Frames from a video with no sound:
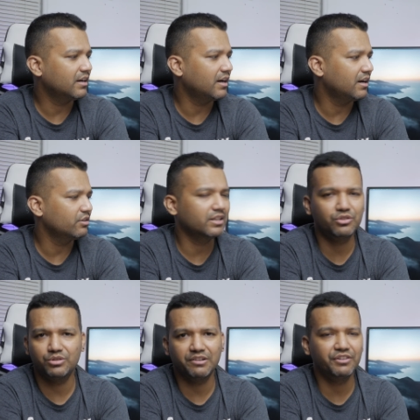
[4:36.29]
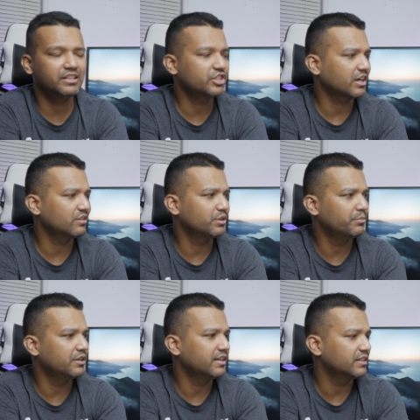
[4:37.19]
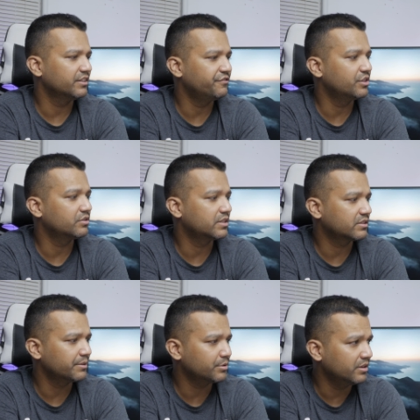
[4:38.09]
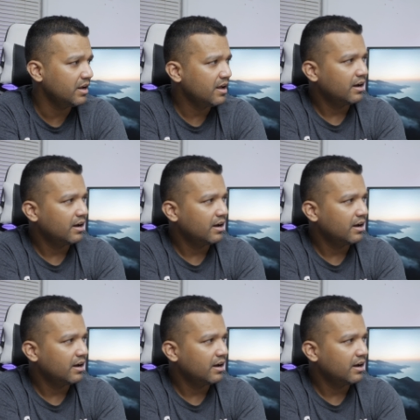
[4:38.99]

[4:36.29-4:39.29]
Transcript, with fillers: Uh, you guys should definitely check out. There will be a link in the video's description.